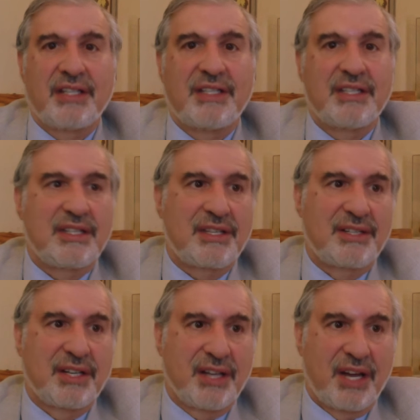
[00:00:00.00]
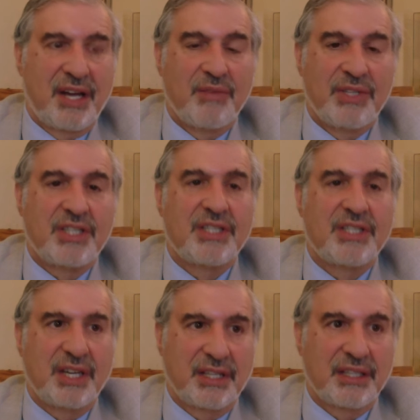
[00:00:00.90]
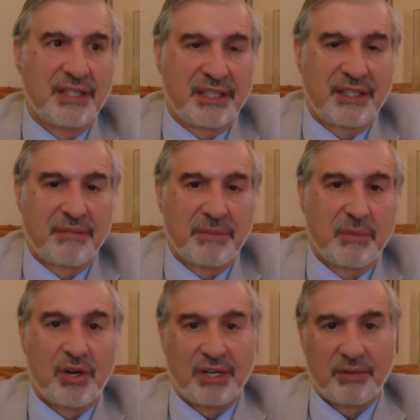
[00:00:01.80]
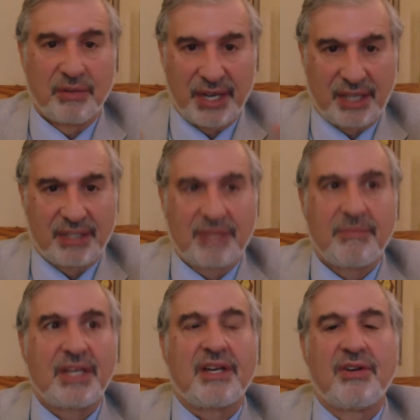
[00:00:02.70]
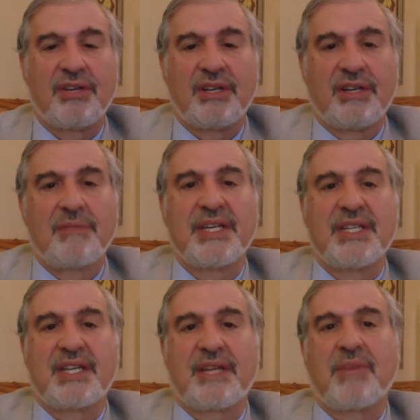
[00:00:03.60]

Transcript: in 1939 when she signed at the Lincoln Memorial. We had them encoded, it had been